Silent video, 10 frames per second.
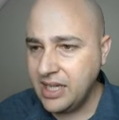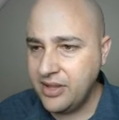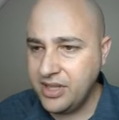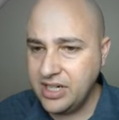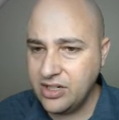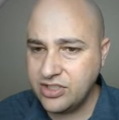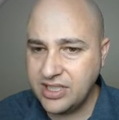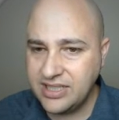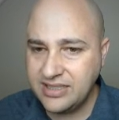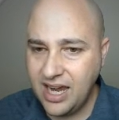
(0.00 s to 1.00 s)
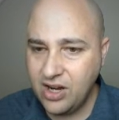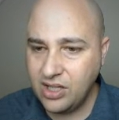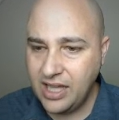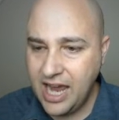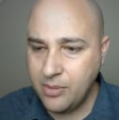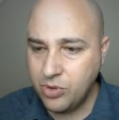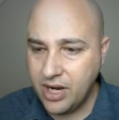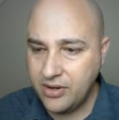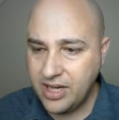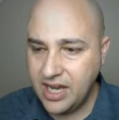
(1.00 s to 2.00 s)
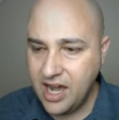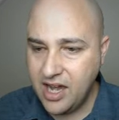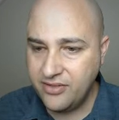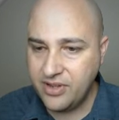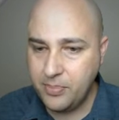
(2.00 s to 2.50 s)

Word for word: And then here's an entire library of